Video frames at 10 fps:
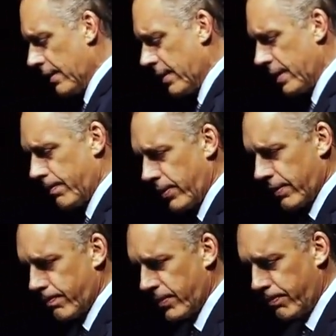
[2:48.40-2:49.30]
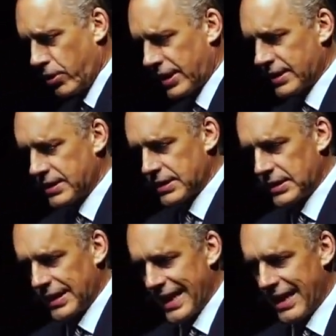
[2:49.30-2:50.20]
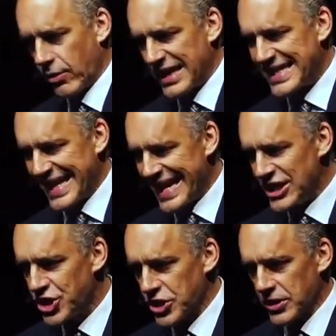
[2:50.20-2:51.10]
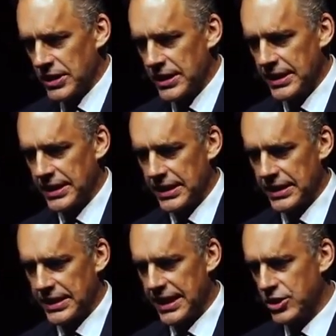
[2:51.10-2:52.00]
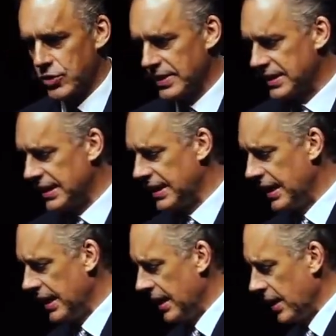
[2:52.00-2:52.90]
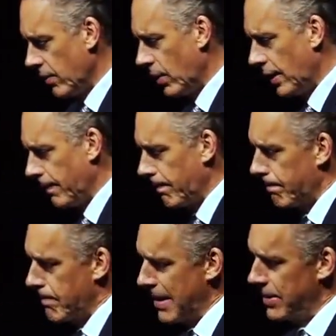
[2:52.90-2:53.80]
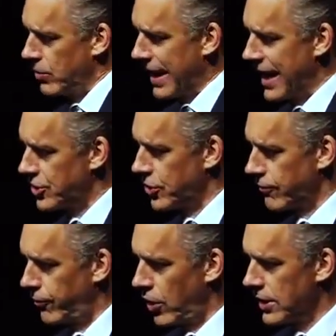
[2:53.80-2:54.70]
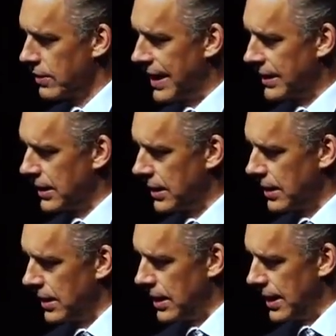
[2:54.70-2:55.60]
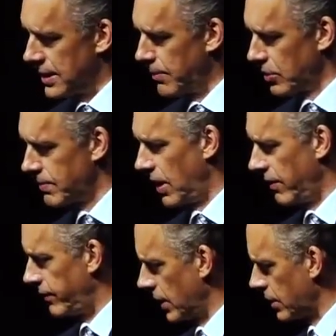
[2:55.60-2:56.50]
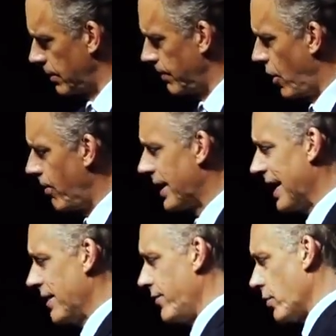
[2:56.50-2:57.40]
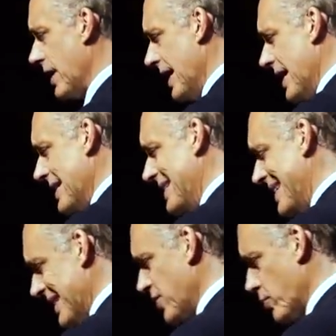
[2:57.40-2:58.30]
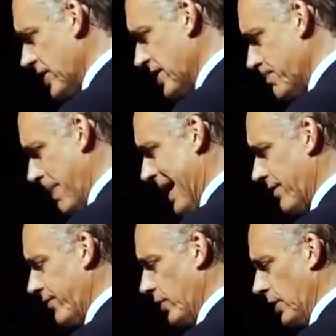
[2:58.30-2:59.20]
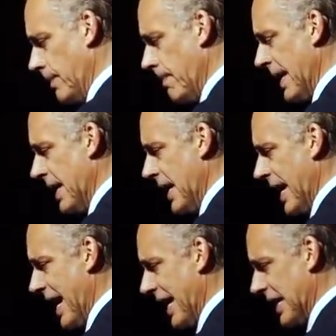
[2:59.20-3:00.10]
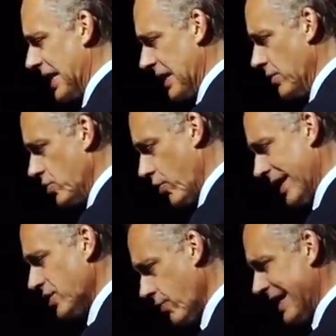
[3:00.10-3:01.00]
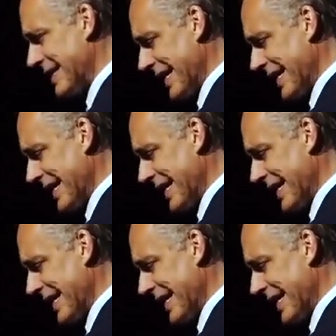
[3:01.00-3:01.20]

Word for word: the book is laying out a danger. And the danger is that, well, maybe you catch your father at his most vulnerable moment, and if you're disrespectful, then you transgress